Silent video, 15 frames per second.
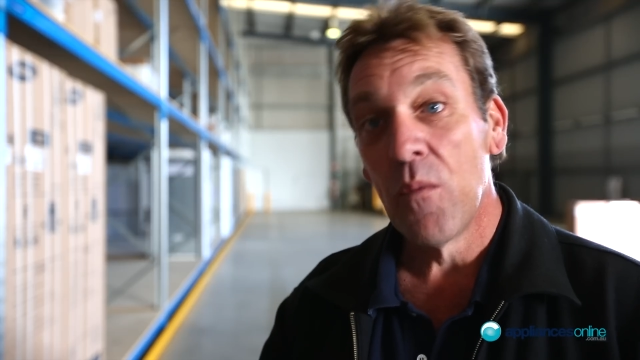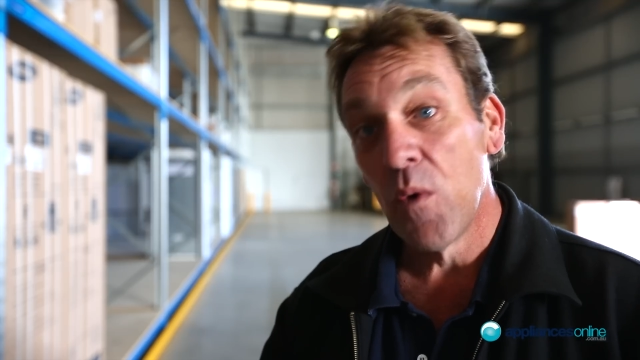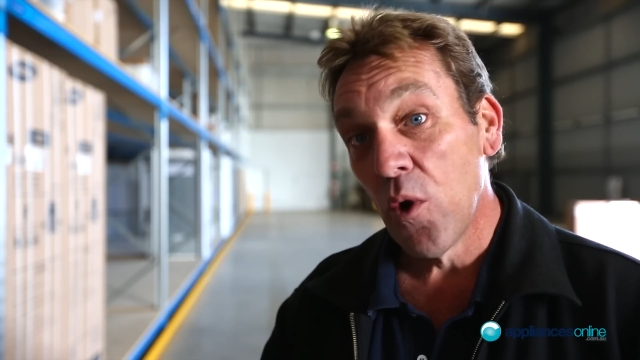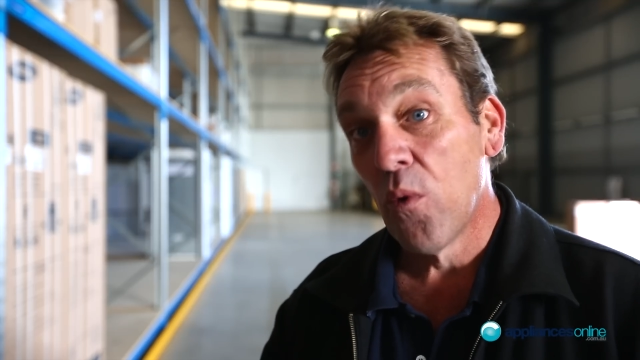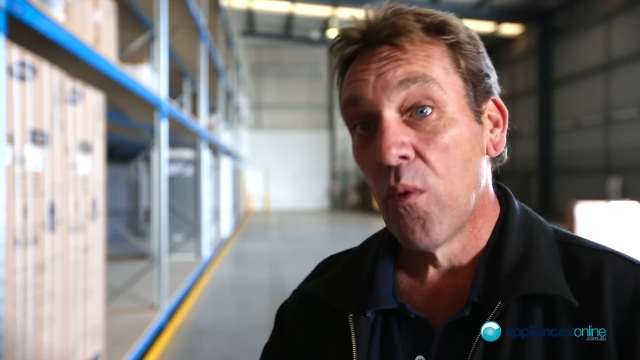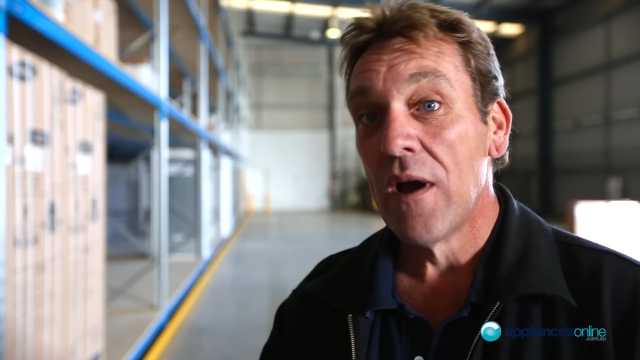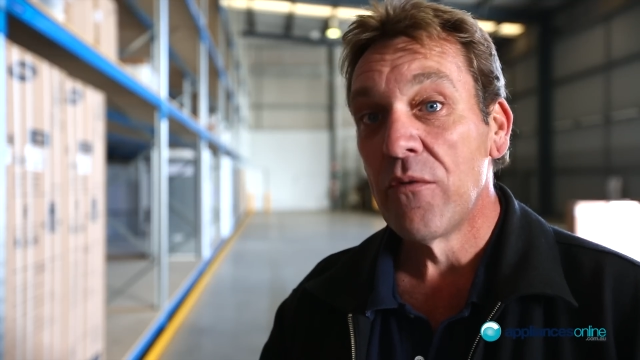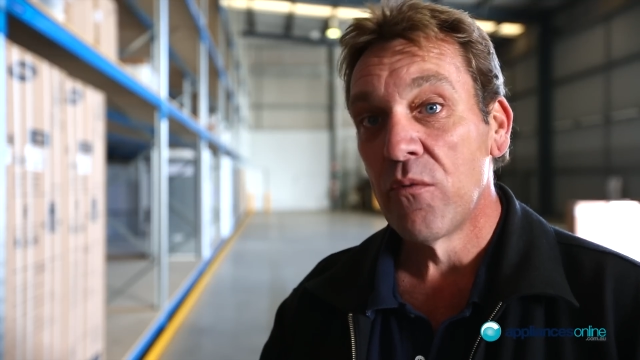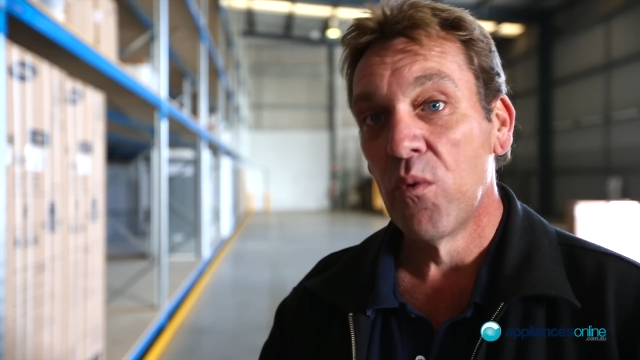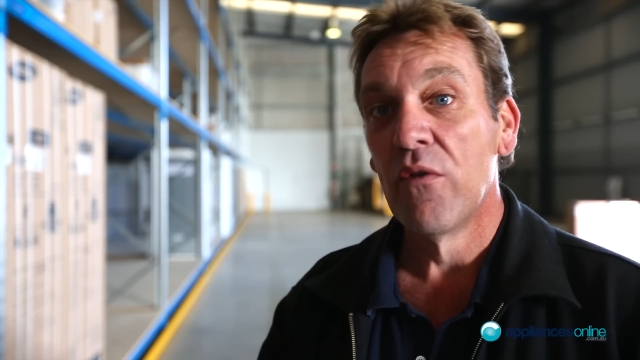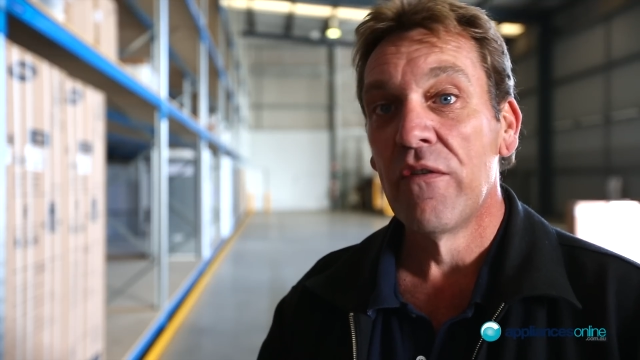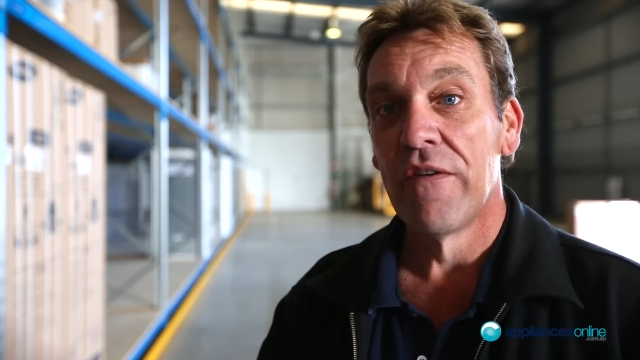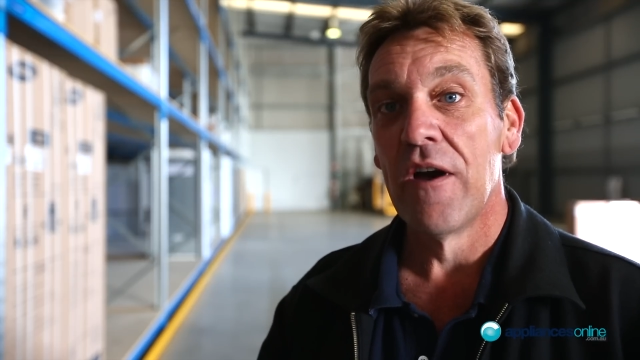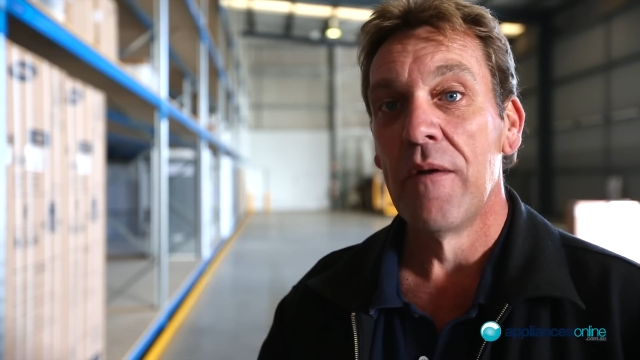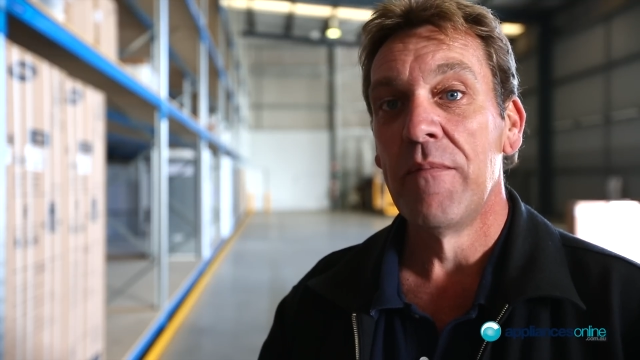We always will
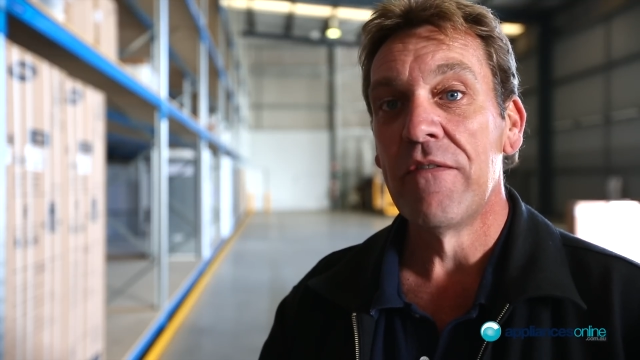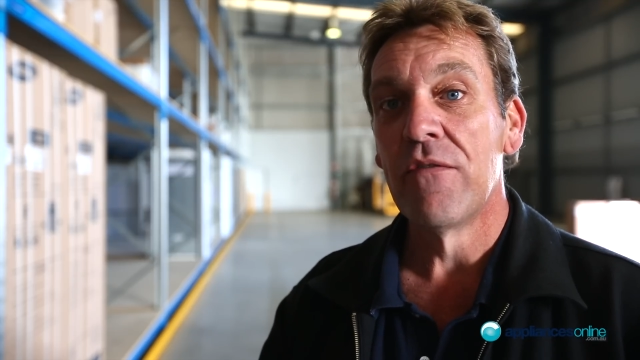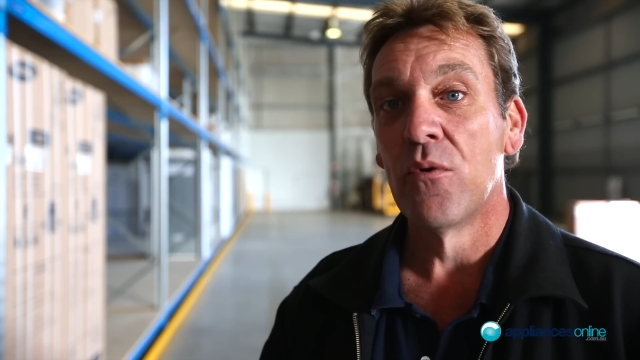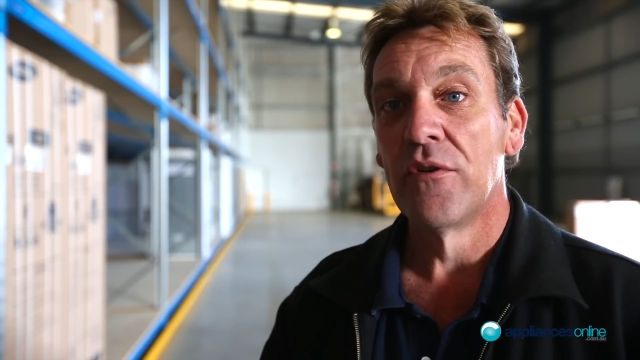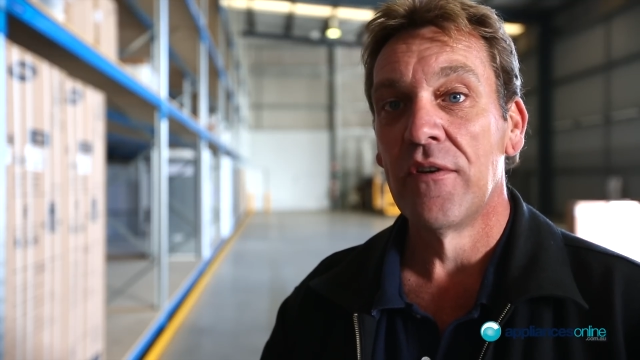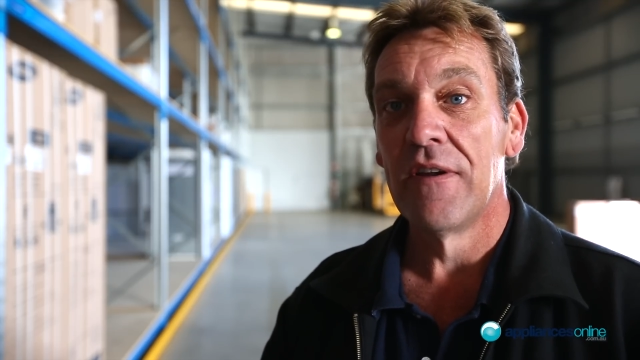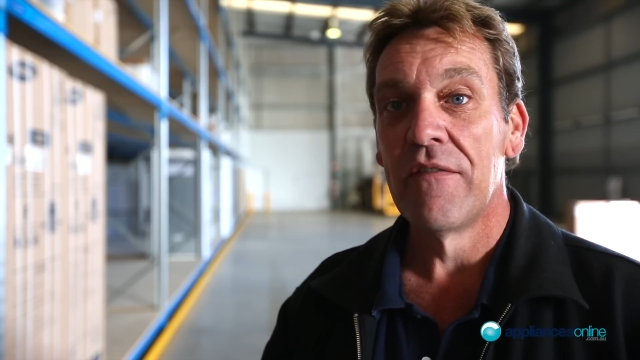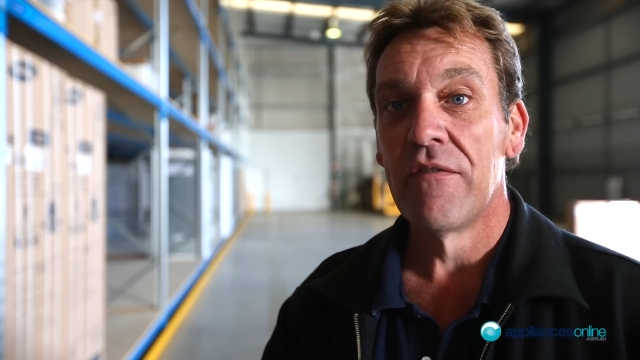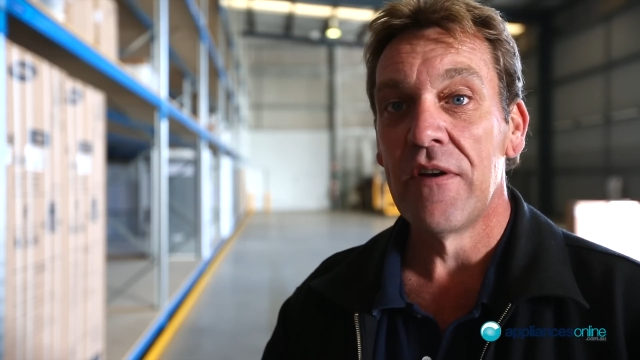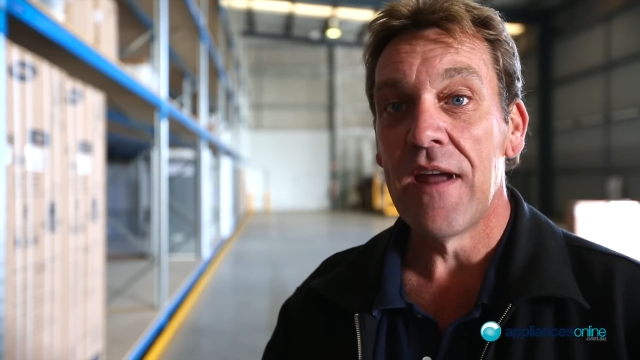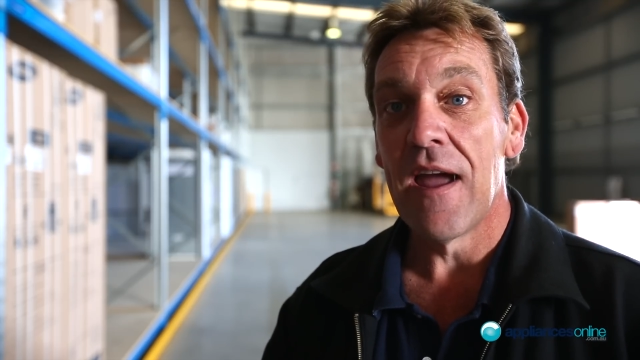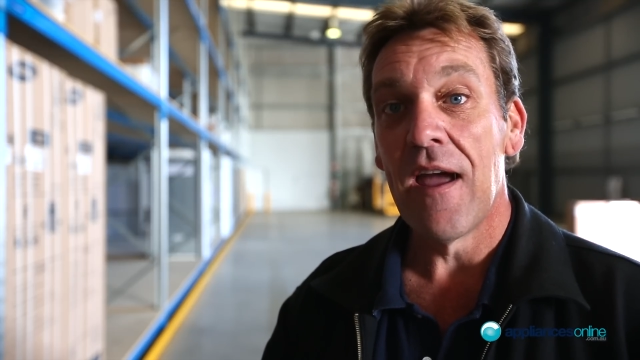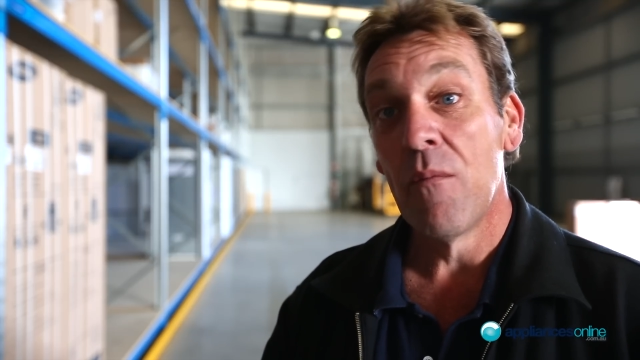phone before delivery,